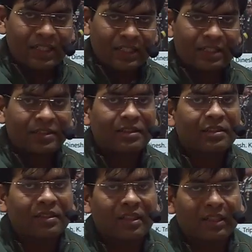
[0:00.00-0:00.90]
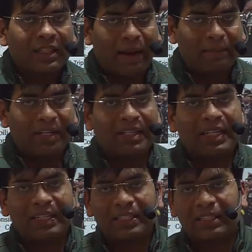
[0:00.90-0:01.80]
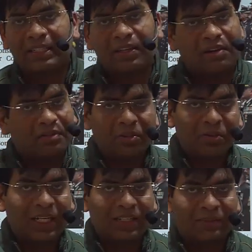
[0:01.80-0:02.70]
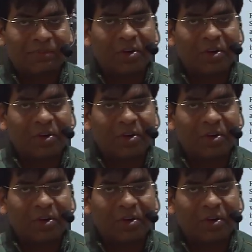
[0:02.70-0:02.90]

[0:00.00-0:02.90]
National Capital Territory of New Delhi.